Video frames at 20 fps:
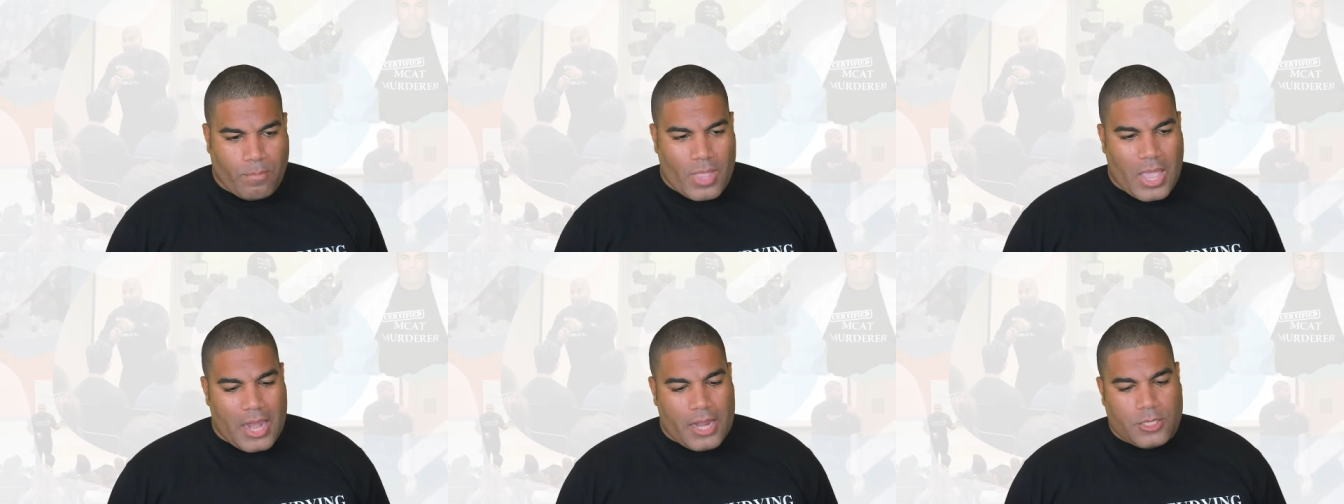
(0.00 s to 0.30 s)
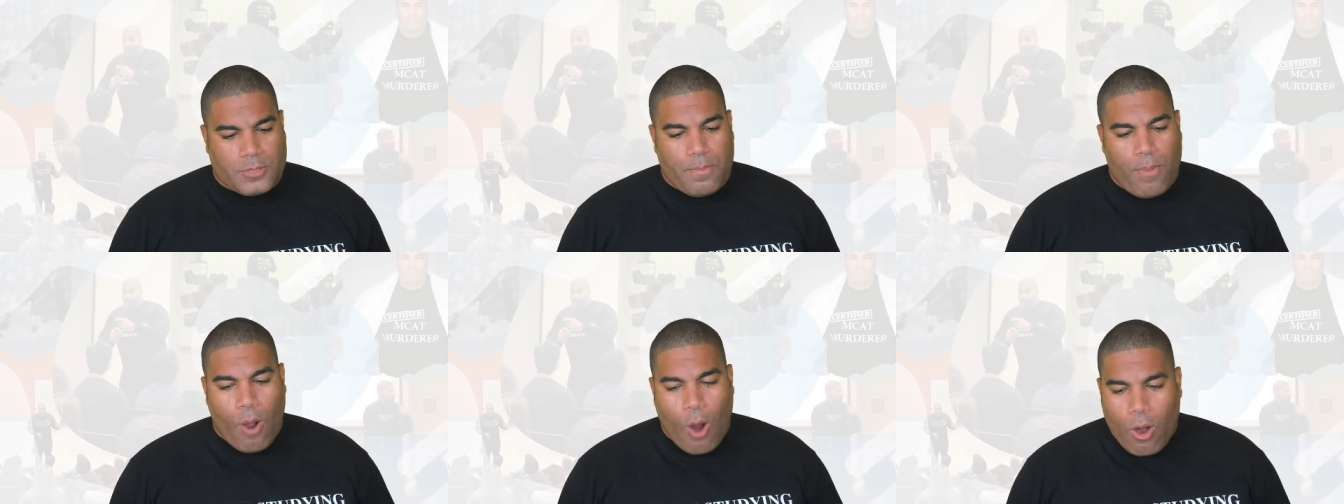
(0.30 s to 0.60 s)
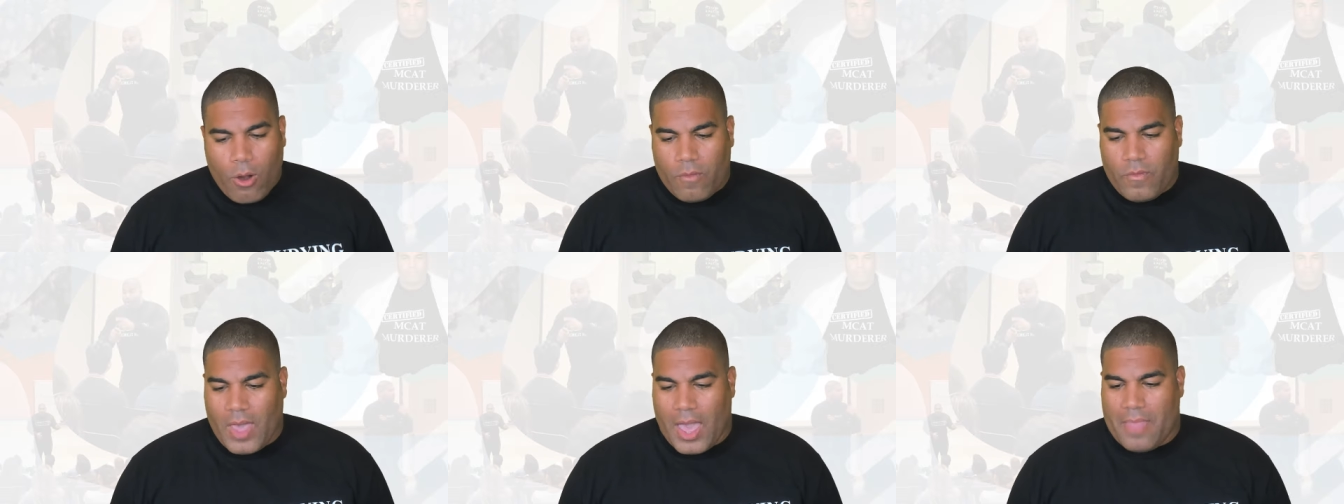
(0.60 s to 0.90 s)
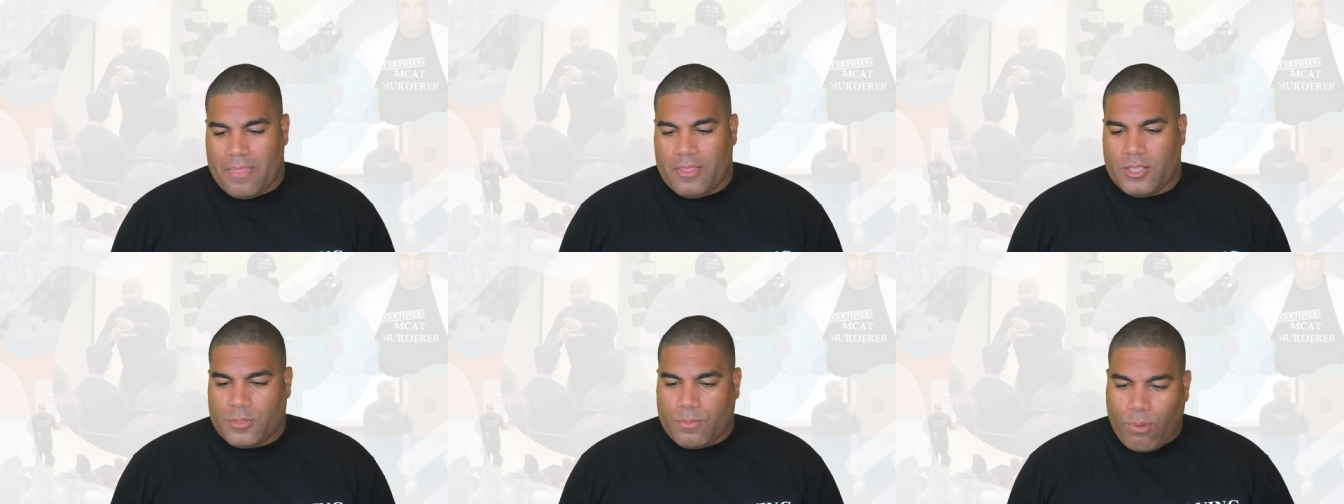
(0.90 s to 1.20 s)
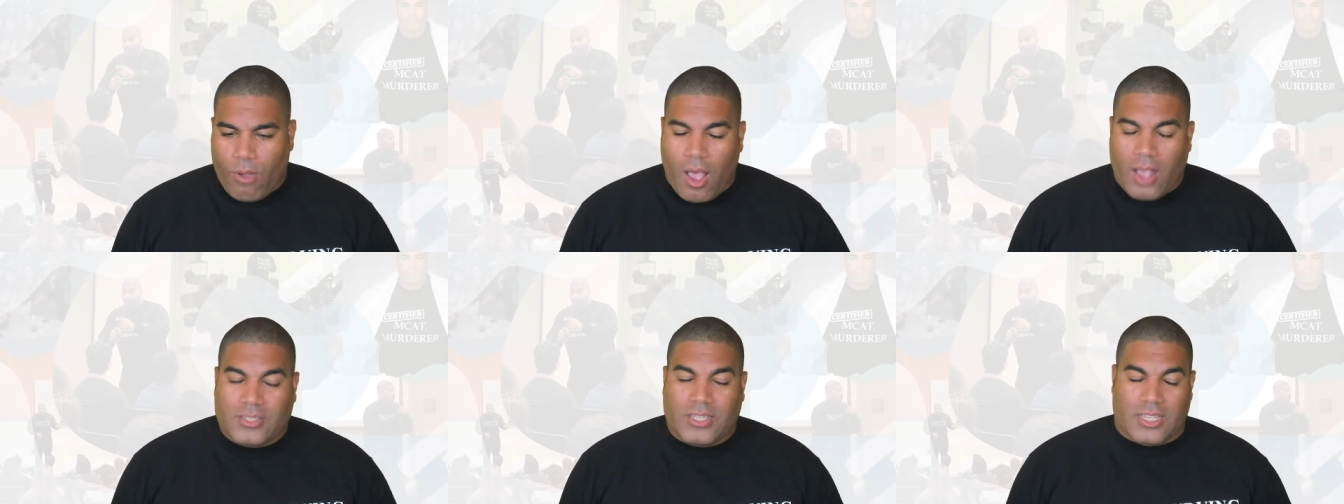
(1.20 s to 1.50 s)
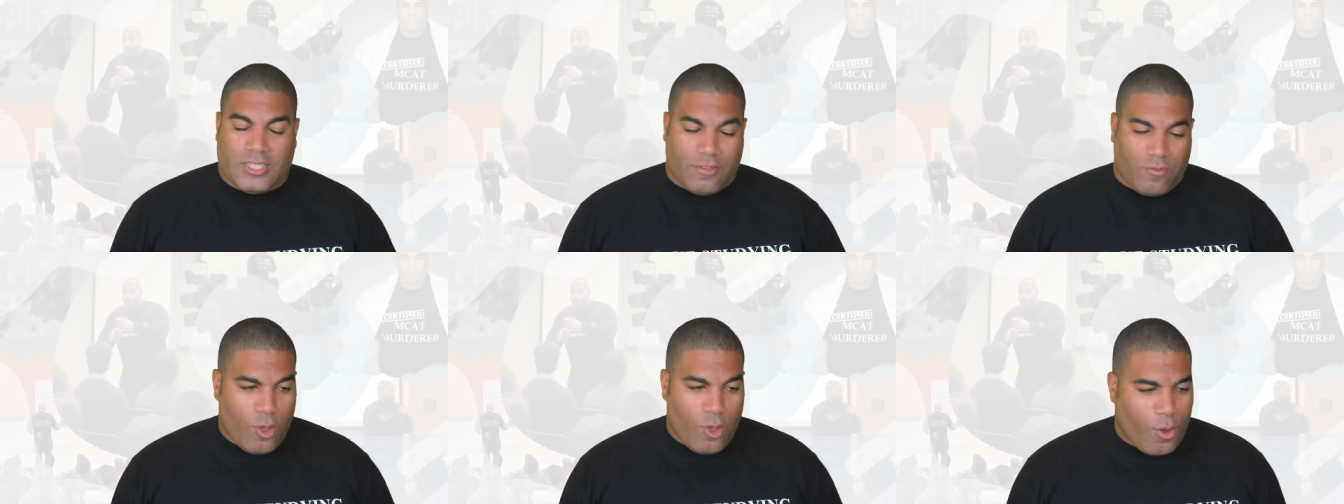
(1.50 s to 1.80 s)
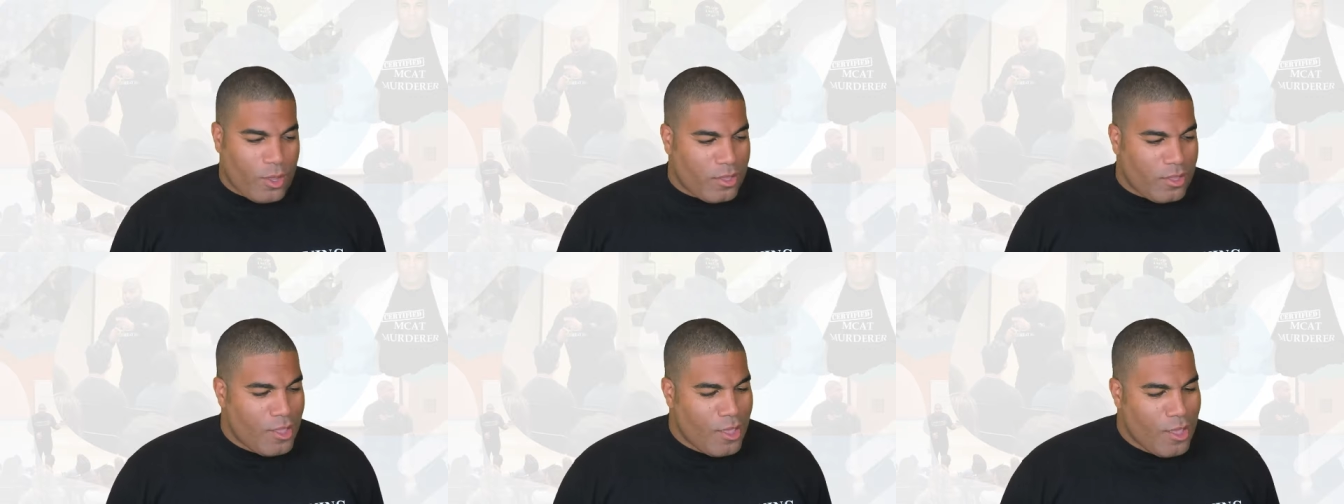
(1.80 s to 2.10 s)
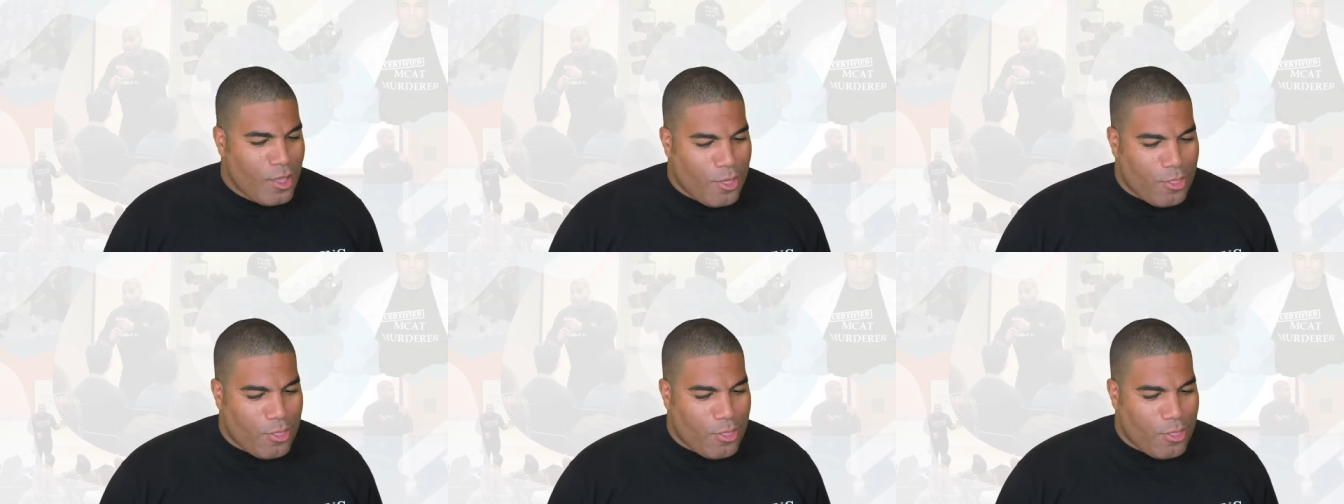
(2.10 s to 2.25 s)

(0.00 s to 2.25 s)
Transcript: And as part of that, in this process of going